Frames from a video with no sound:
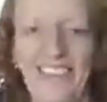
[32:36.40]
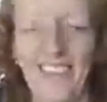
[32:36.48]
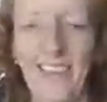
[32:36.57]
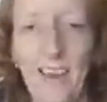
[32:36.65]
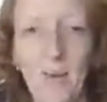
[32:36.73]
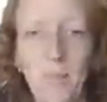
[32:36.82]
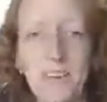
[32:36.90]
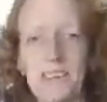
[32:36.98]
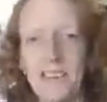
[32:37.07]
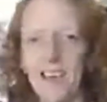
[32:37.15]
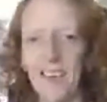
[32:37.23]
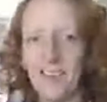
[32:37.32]
Hello,
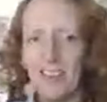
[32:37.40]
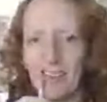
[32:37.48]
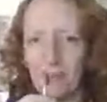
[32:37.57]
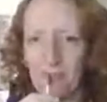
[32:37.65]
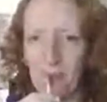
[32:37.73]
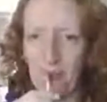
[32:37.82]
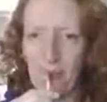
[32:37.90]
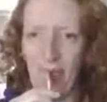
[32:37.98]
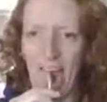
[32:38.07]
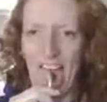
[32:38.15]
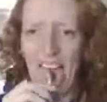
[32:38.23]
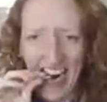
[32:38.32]

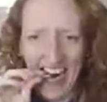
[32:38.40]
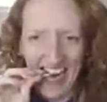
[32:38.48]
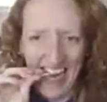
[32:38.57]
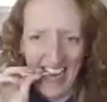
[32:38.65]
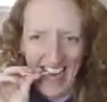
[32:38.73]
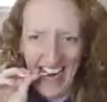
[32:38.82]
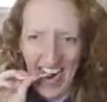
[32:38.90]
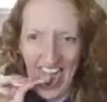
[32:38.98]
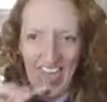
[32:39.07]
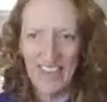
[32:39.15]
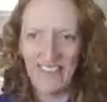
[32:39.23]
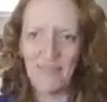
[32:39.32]
Piss Kate.
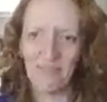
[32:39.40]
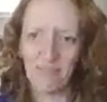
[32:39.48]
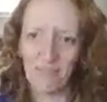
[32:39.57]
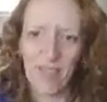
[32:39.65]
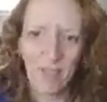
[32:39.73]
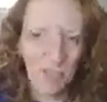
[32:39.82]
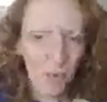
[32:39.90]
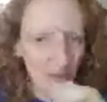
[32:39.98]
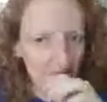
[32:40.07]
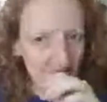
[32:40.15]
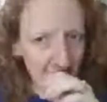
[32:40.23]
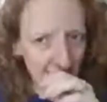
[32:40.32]

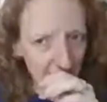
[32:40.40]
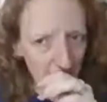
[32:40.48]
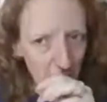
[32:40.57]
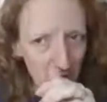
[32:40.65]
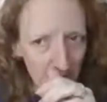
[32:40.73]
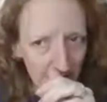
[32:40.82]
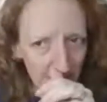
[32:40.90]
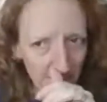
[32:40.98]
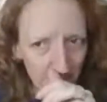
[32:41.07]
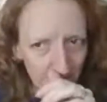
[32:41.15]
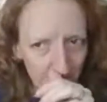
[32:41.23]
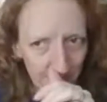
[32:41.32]
Morning, Jeff. How we
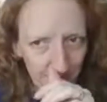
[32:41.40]
doing?